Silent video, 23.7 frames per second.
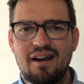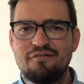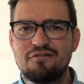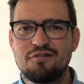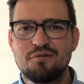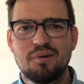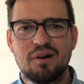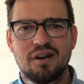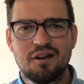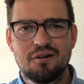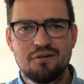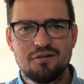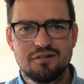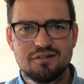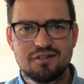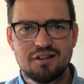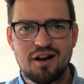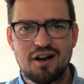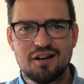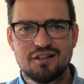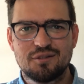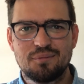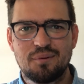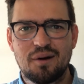Everybody always
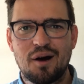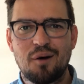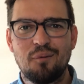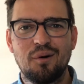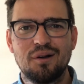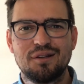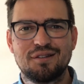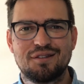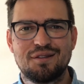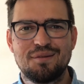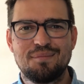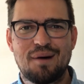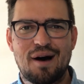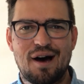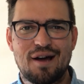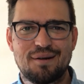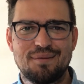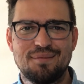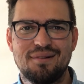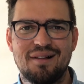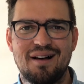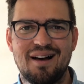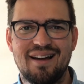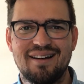talks about what's the
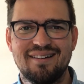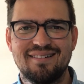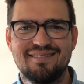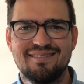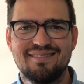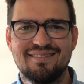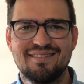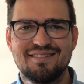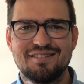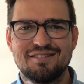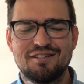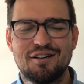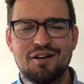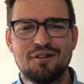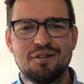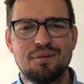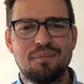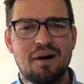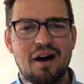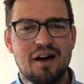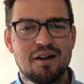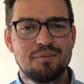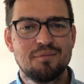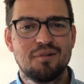bottom line. So
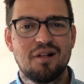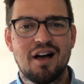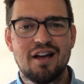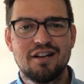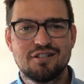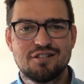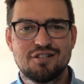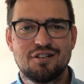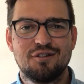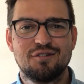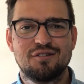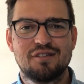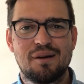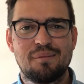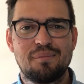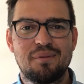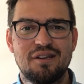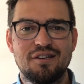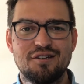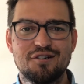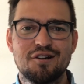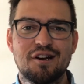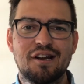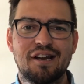the bottom line shows up
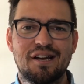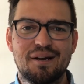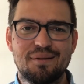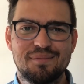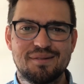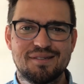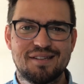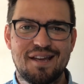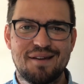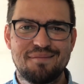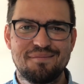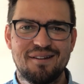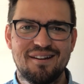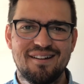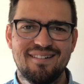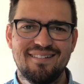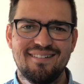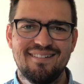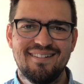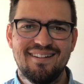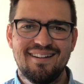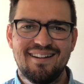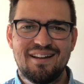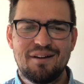in your income statement.
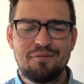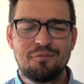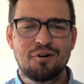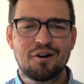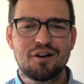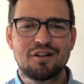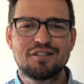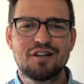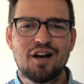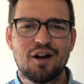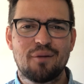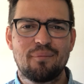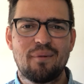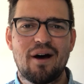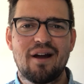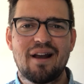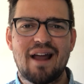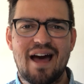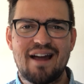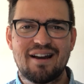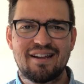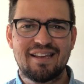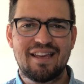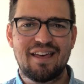We're going to talk
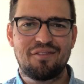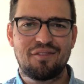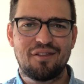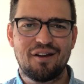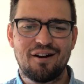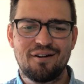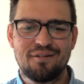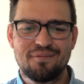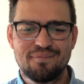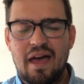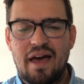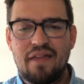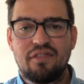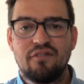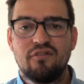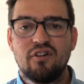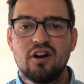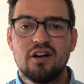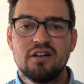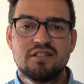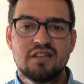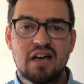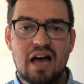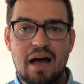about how to get there. At the
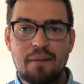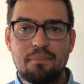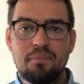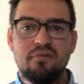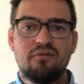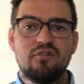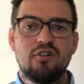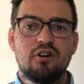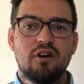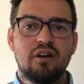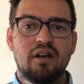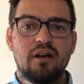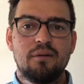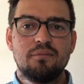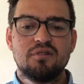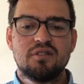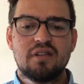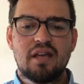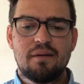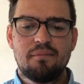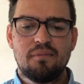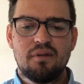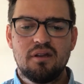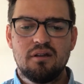very top of your income
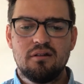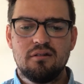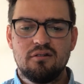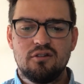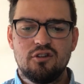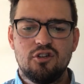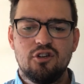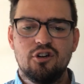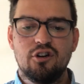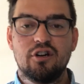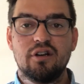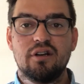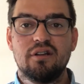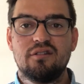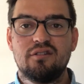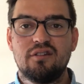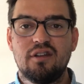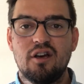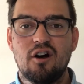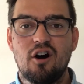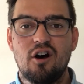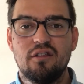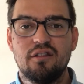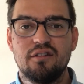statement, you're going to
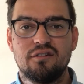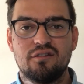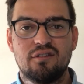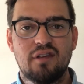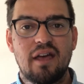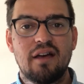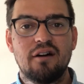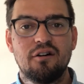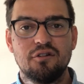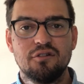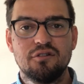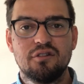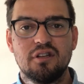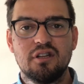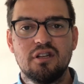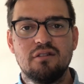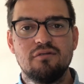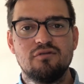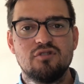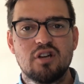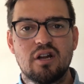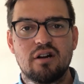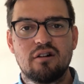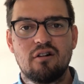see all the sales that
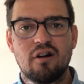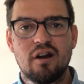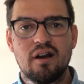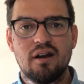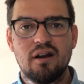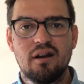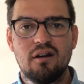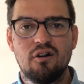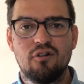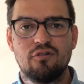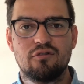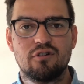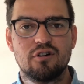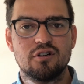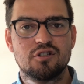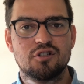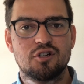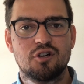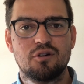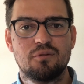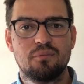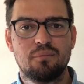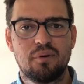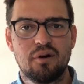you've generated over a
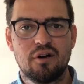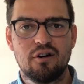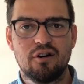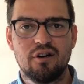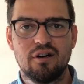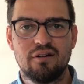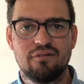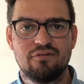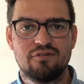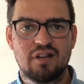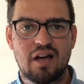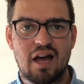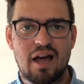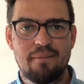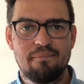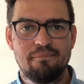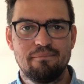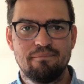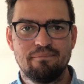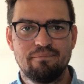certain period of time.